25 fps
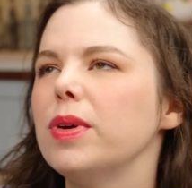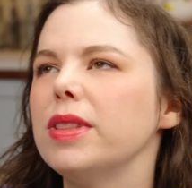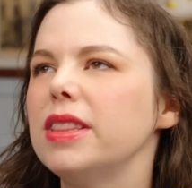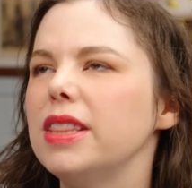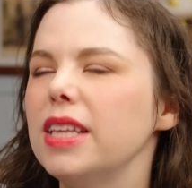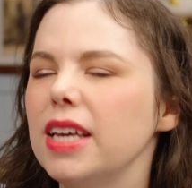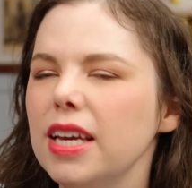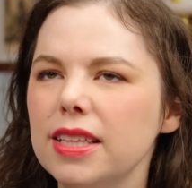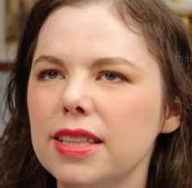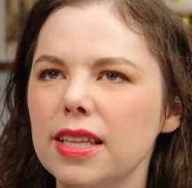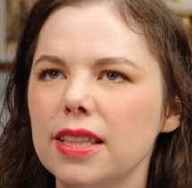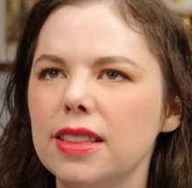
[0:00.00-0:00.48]
would
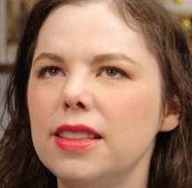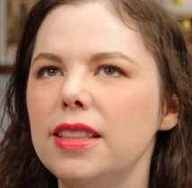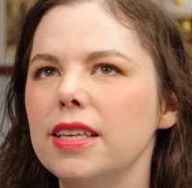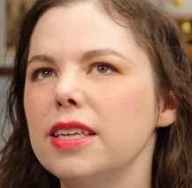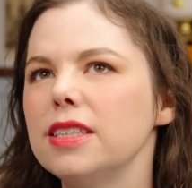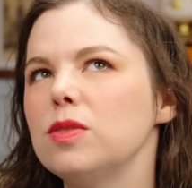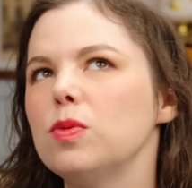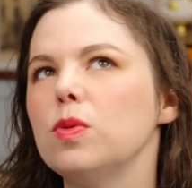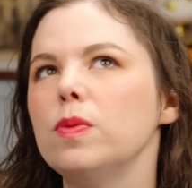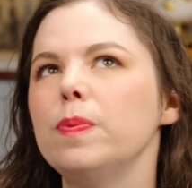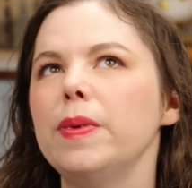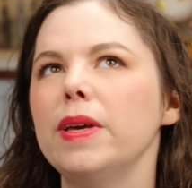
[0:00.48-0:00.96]
think that
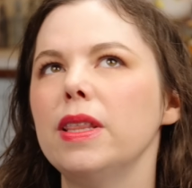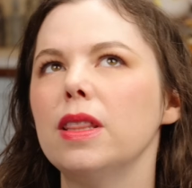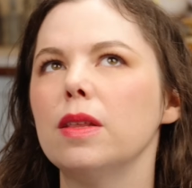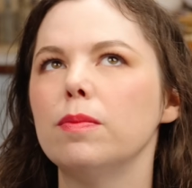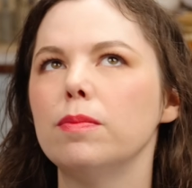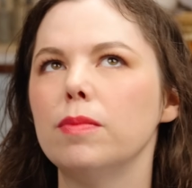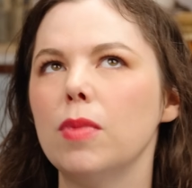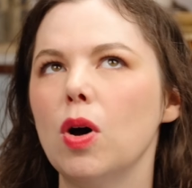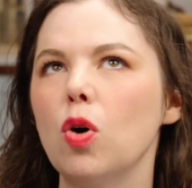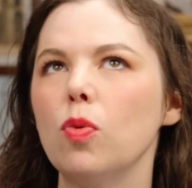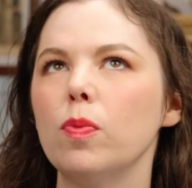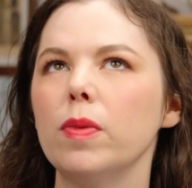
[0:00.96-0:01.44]
this would be the
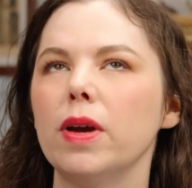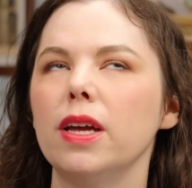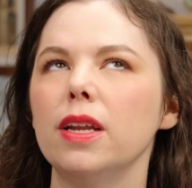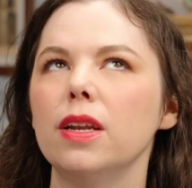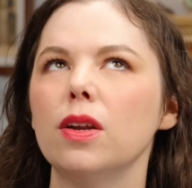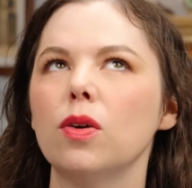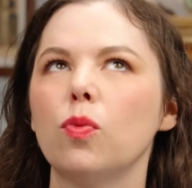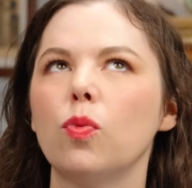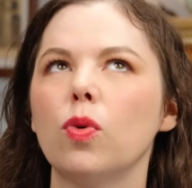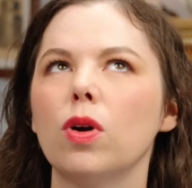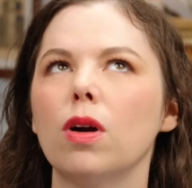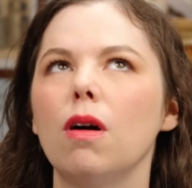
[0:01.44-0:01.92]
moment
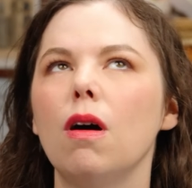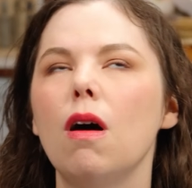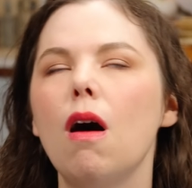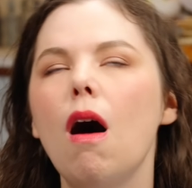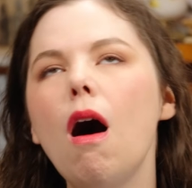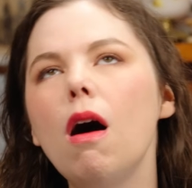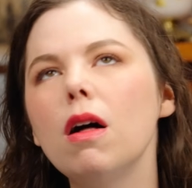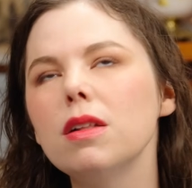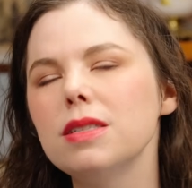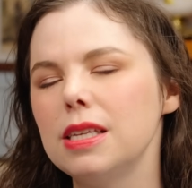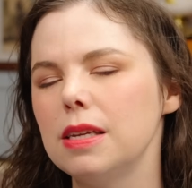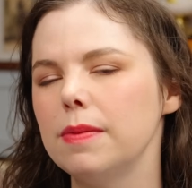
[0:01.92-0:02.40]
where
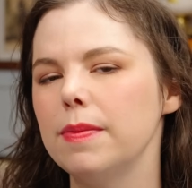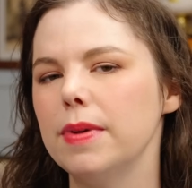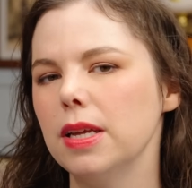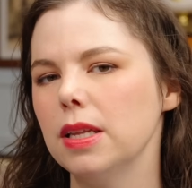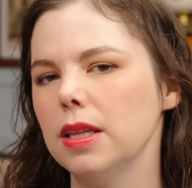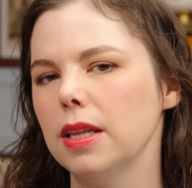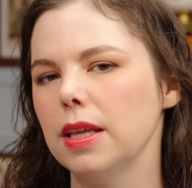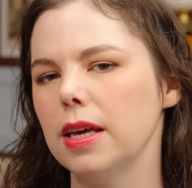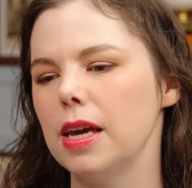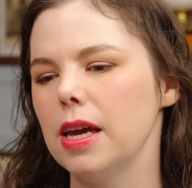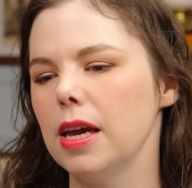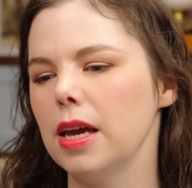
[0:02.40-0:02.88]

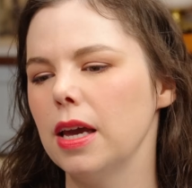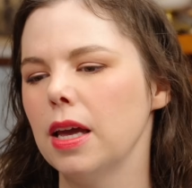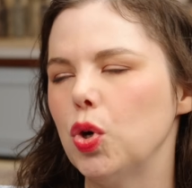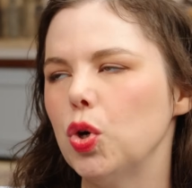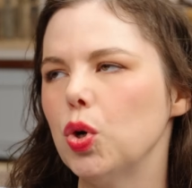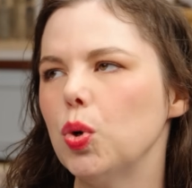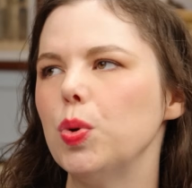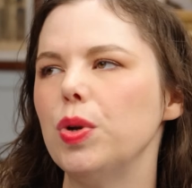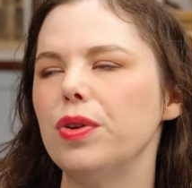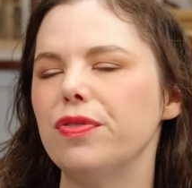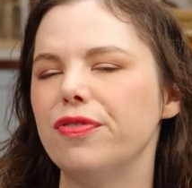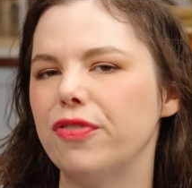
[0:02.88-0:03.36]
ultimately
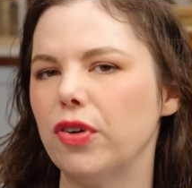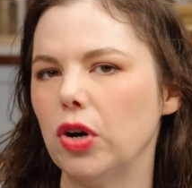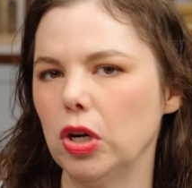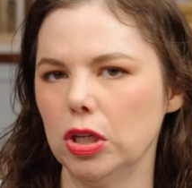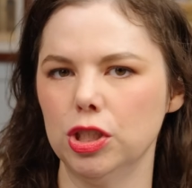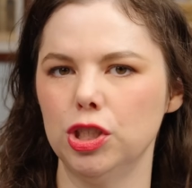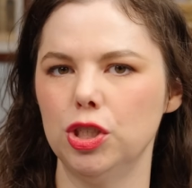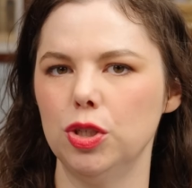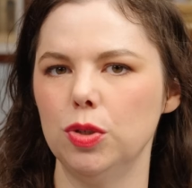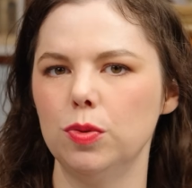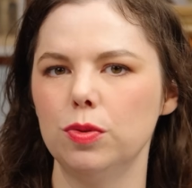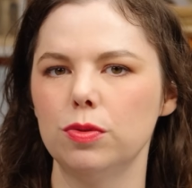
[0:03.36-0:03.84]
good
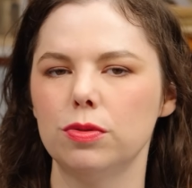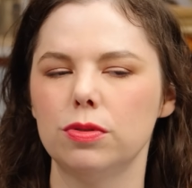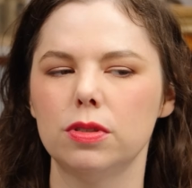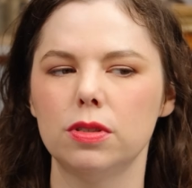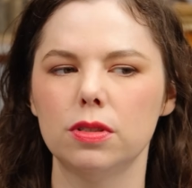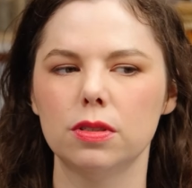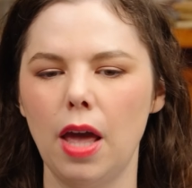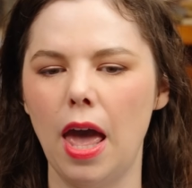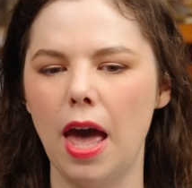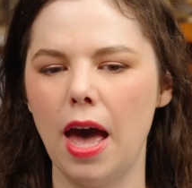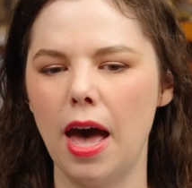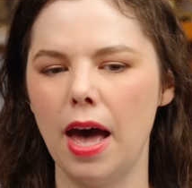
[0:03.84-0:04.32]

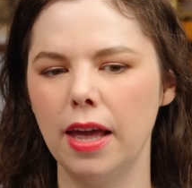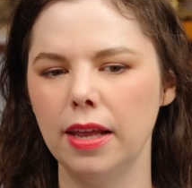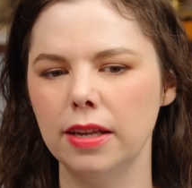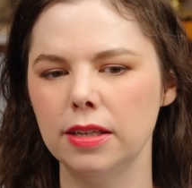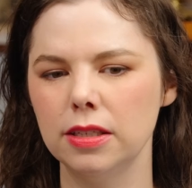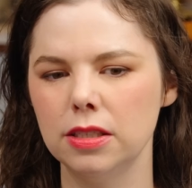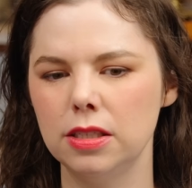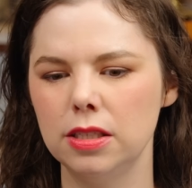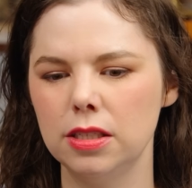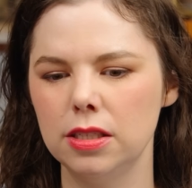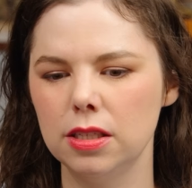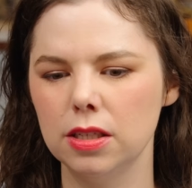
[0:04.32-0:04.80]
virtues
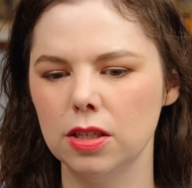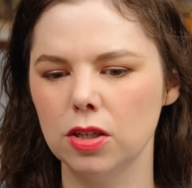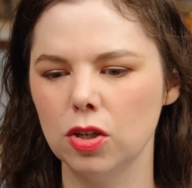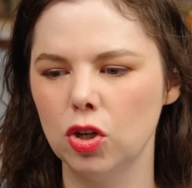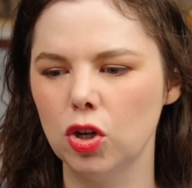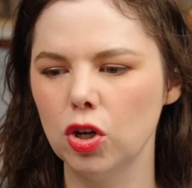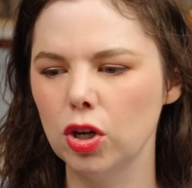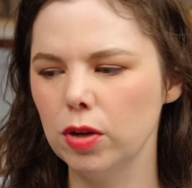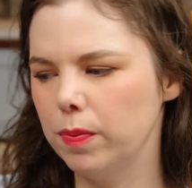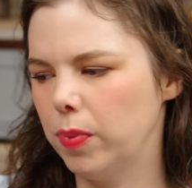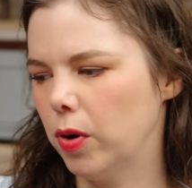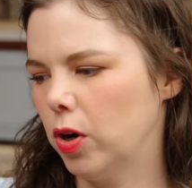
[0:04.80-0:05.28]
and
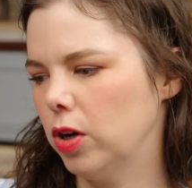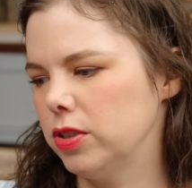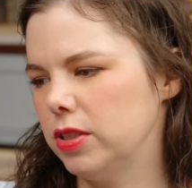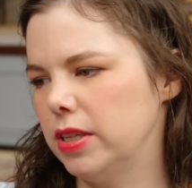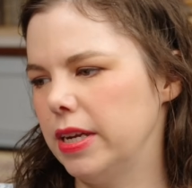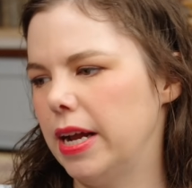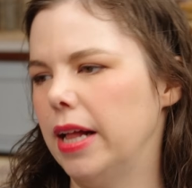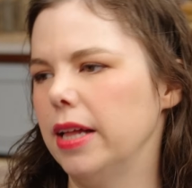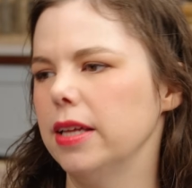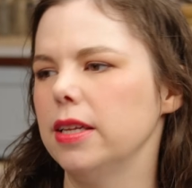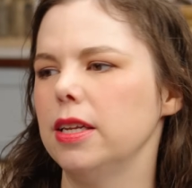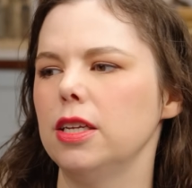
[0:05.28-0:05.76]
good
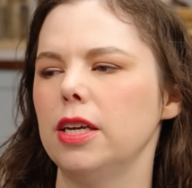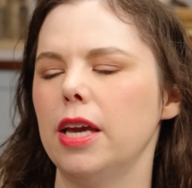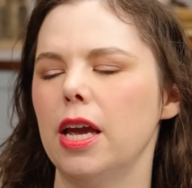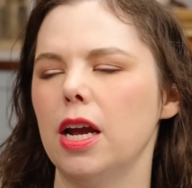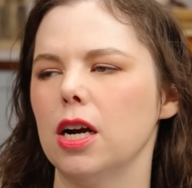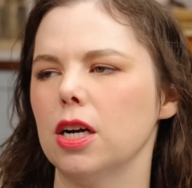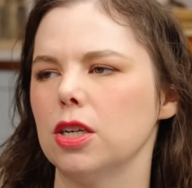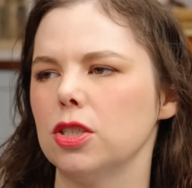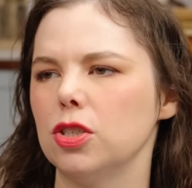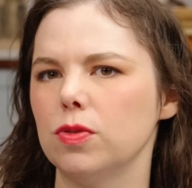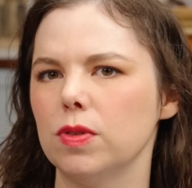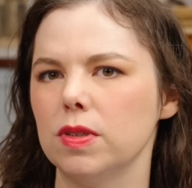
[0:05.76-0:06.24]
personality
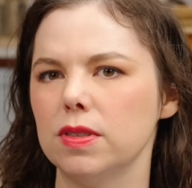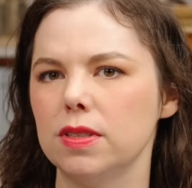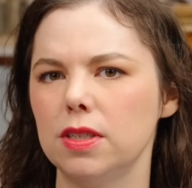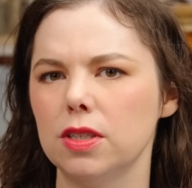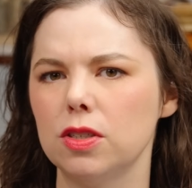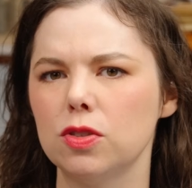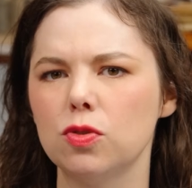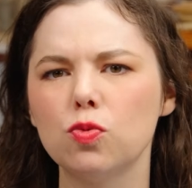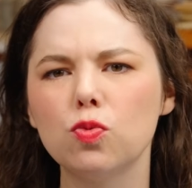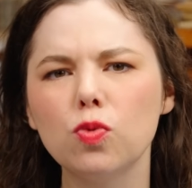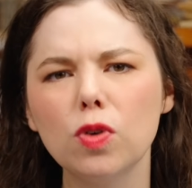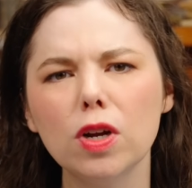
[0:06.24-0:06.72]

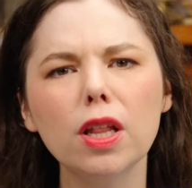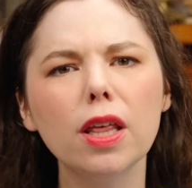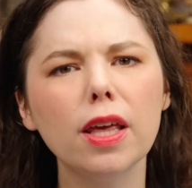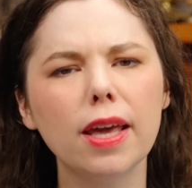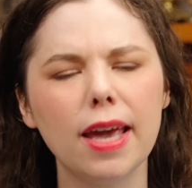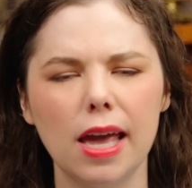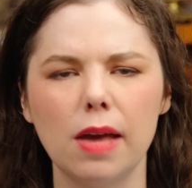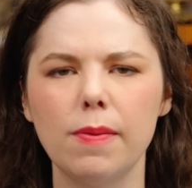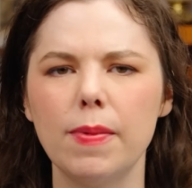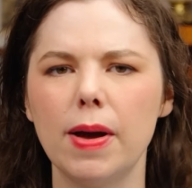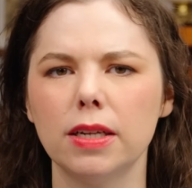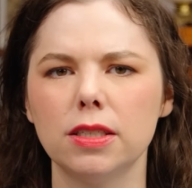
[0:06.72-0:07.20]
characteristics really
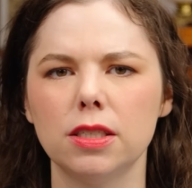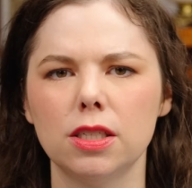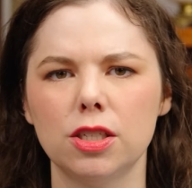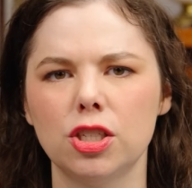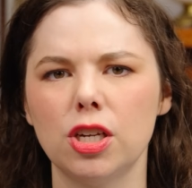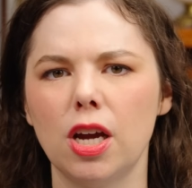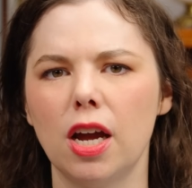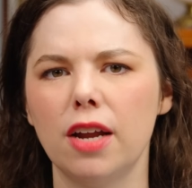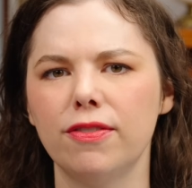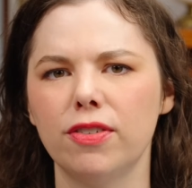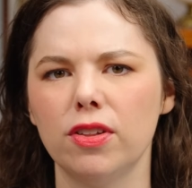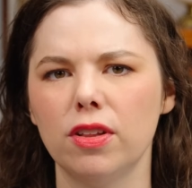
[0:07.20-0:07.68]
came out to
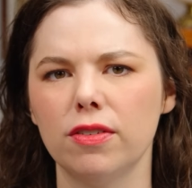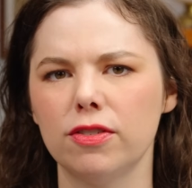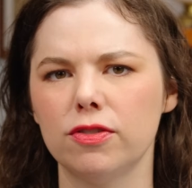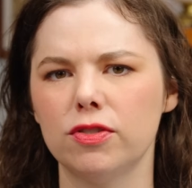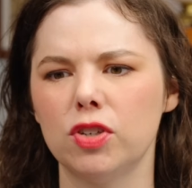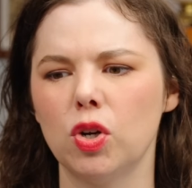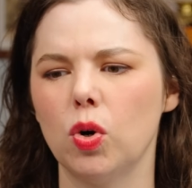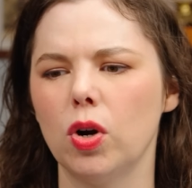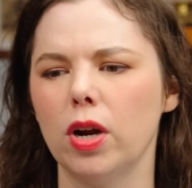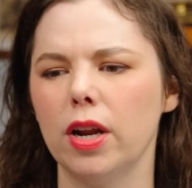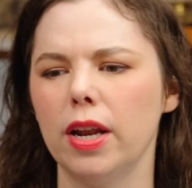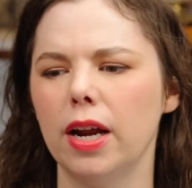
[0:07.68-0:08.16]
shine for the
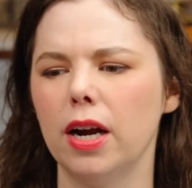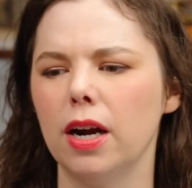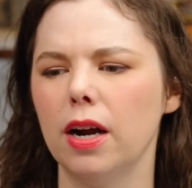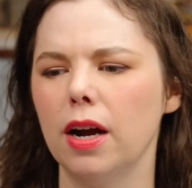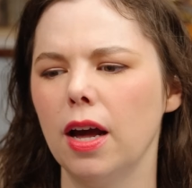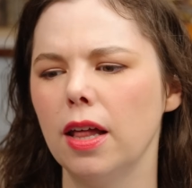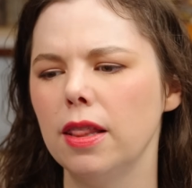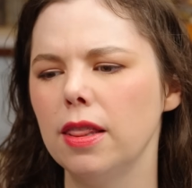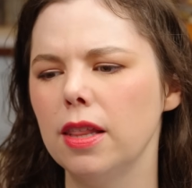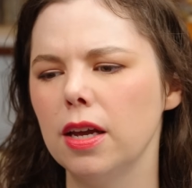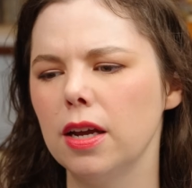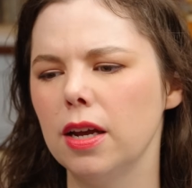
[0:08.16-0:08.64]
Victorian era.
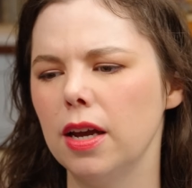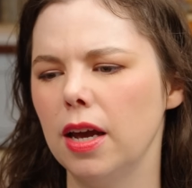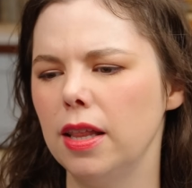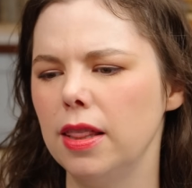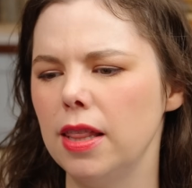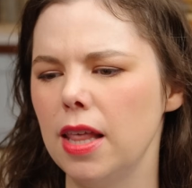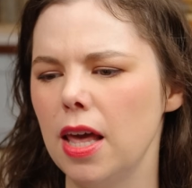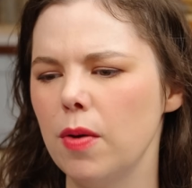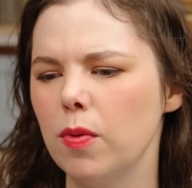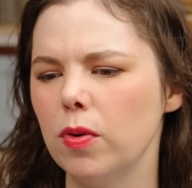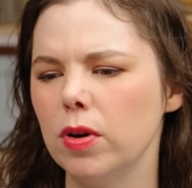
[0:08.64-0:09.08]
And they and they